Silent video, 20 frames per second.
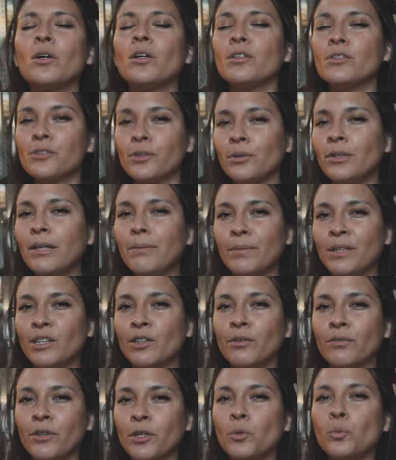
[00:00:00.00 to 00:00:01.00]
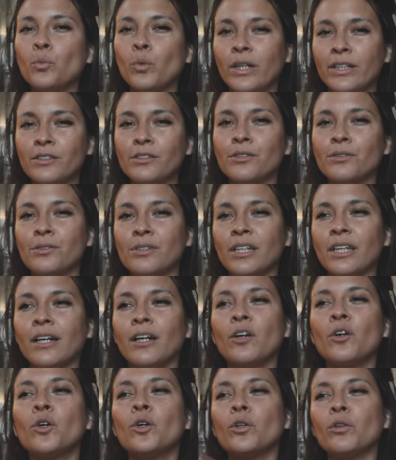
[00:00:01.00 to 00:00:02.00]
Also, let me know if you want to see a
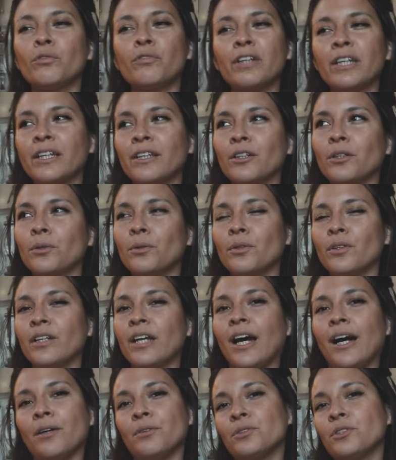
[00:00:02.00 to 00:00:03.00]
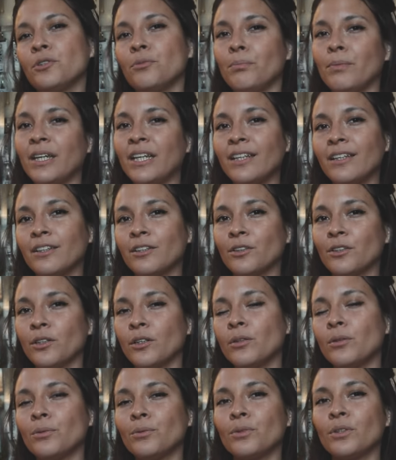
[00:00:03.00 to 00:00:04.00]
whole video on how to make your
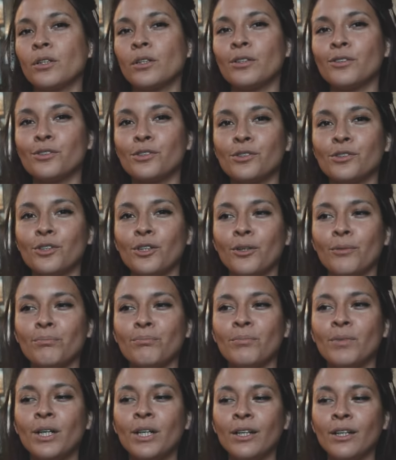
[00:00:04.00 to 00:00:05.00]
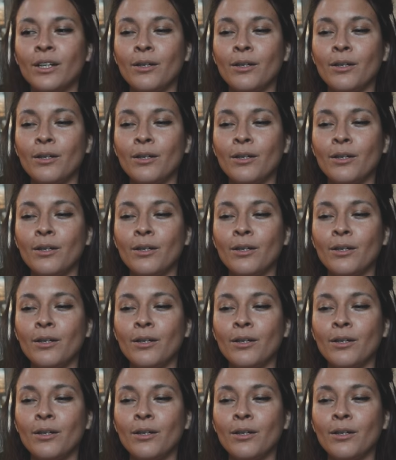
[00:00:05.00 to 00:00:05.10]
own custom